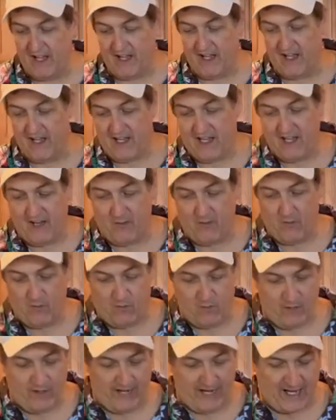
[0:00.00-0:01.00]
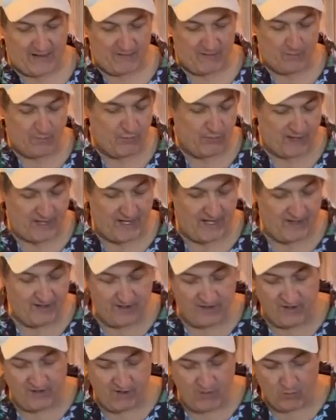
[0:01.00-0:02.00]
Uh, we have a brand
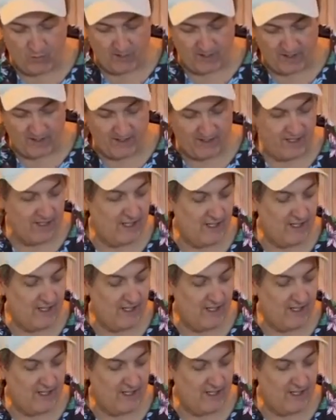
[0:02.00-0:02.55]
new one,